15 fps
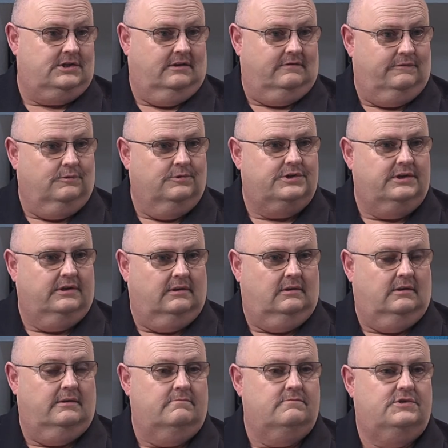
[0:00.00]

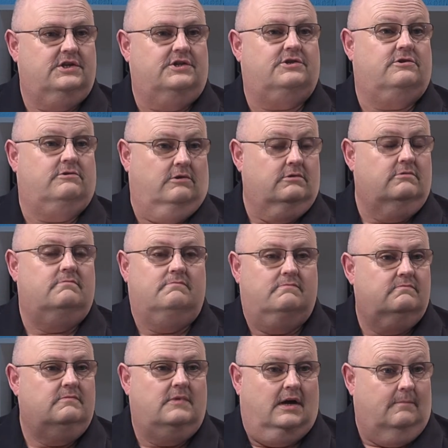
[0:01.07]
unfortunately, just through
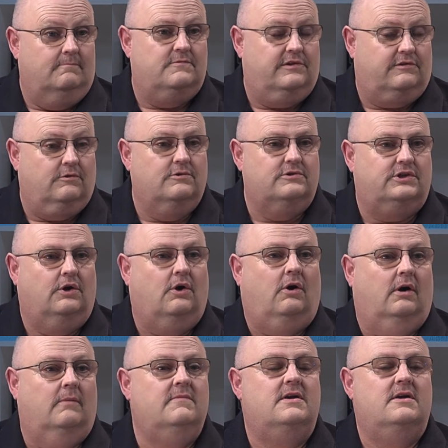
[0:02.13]

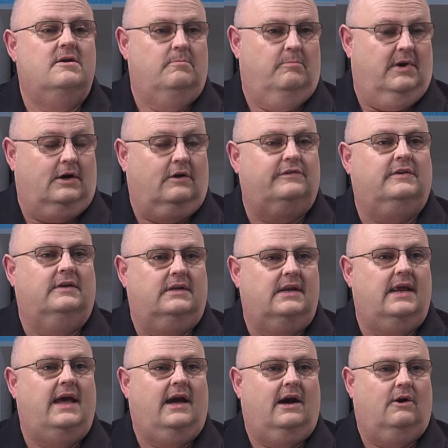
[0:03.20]
time. But I think
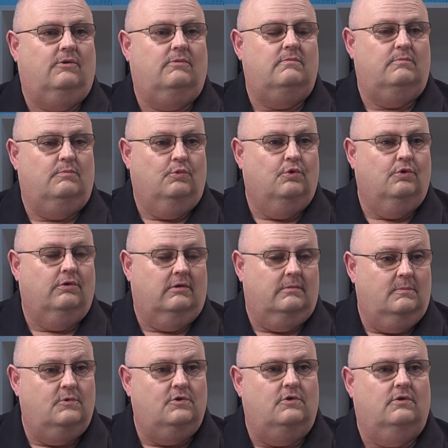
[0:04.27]
now more and
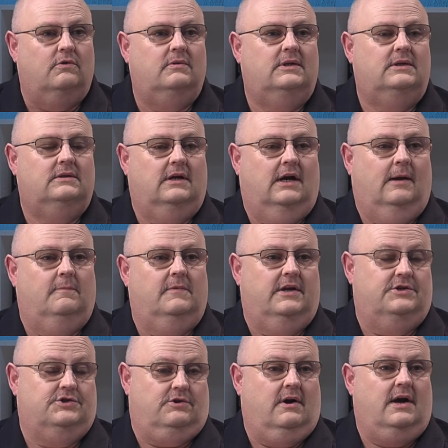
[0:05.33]
more
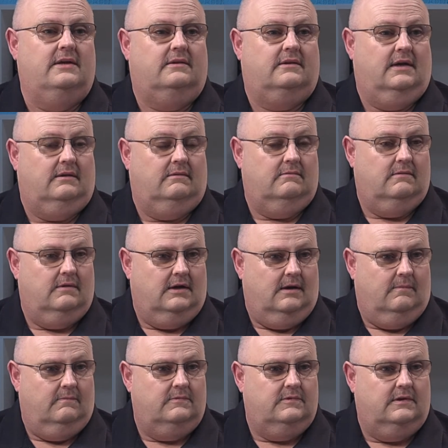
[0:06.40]
it's great that
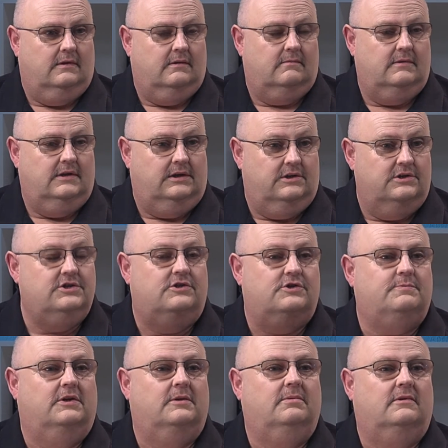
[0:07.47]
the Indigenous
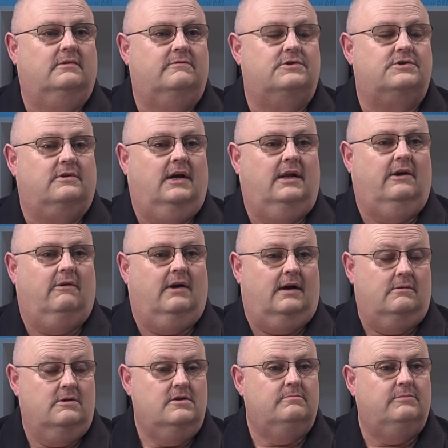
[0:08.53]
people of Australia are
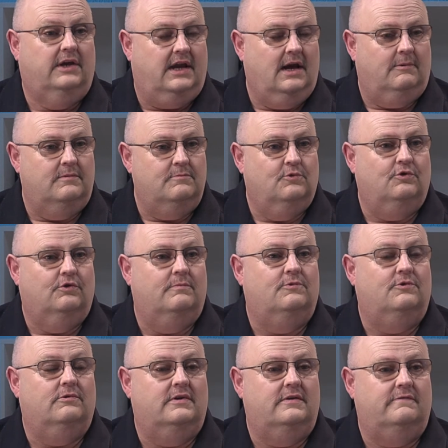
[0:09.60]
becoming more and
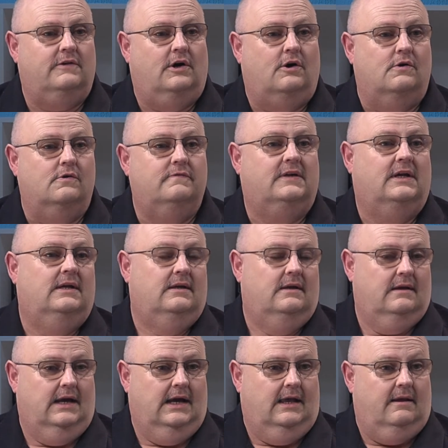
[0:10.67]
more involved
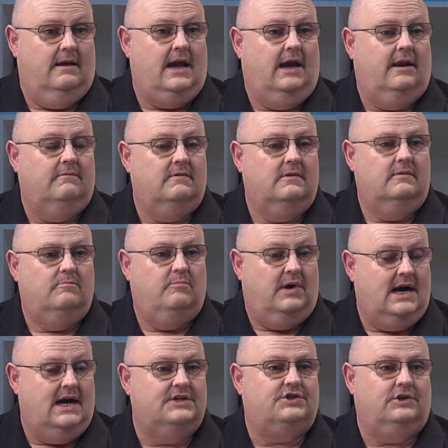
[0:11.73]
and
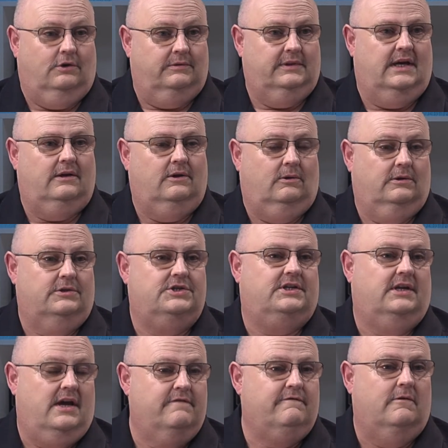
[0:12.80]
passing on that knowledge
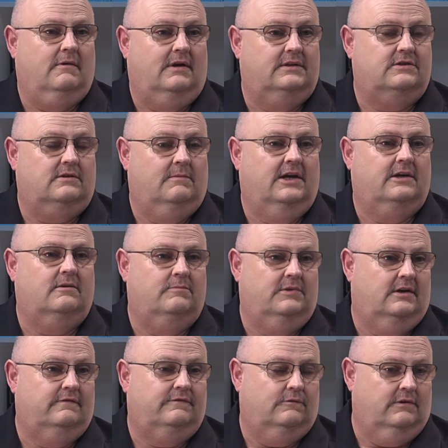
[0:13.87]
to everyone to make it
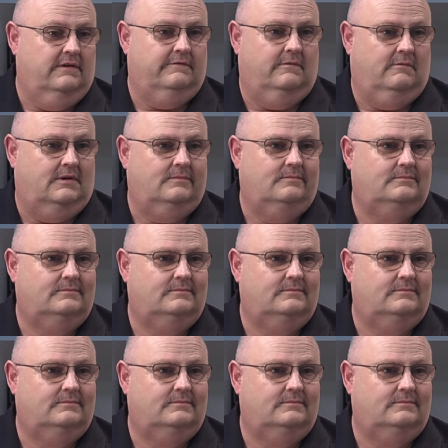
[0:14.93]
better for everyone.